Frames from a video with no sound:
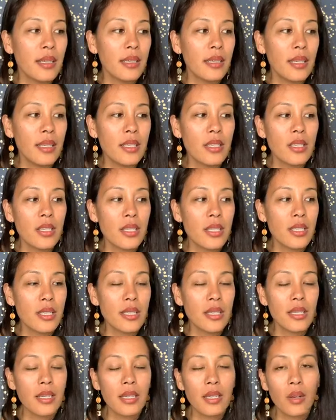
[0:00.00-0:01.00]
it's just
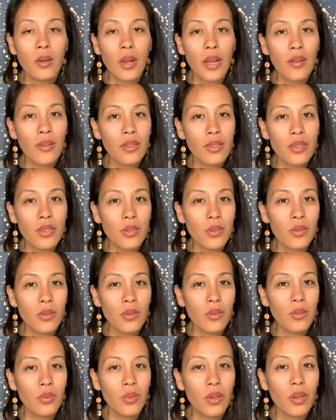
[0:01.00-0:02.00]
a great
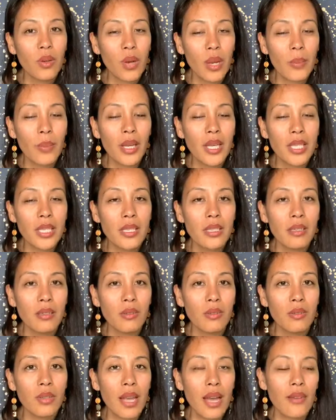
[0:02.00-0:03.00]
place
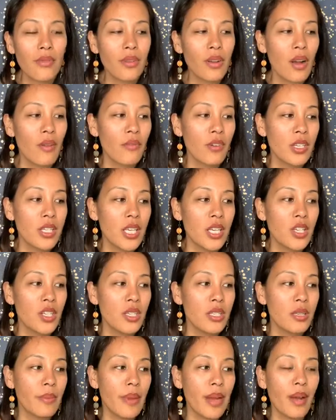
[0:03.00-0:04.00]
to have
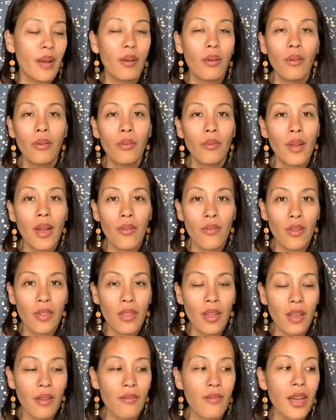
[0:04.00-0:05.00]
conversations about
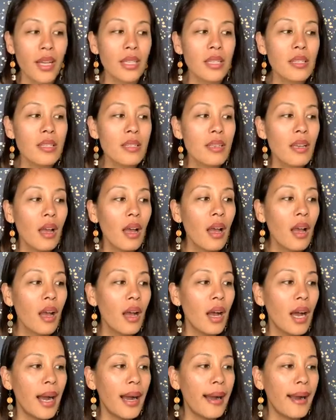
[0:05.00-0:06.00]
everything events.
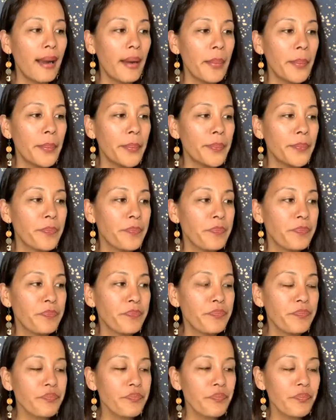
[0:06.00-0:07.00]
Let's
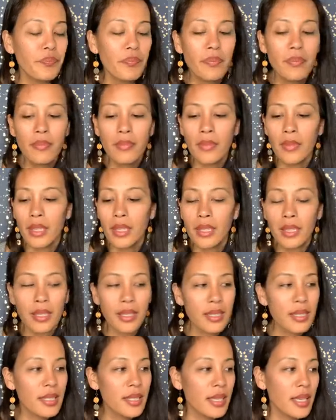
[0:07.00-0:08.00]

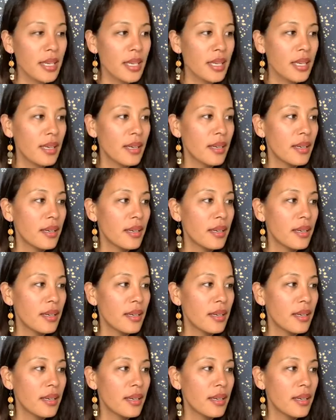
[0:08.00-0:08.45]
see.